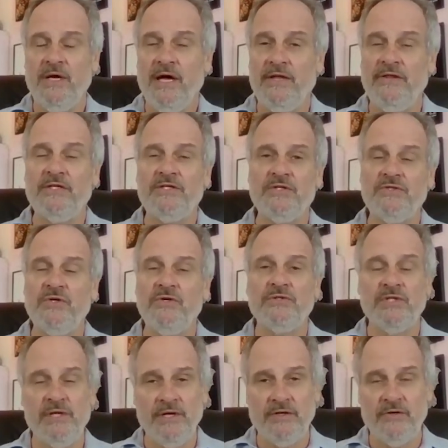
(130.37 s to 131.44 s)
And this is
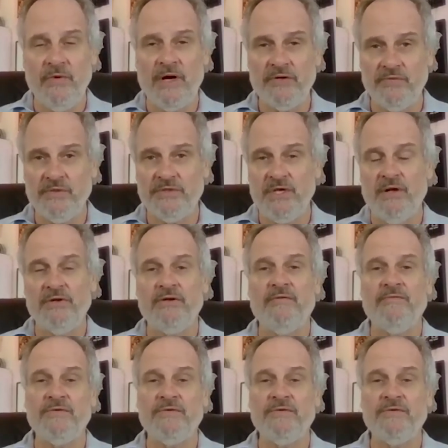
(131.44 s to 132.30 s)
usually a direct result of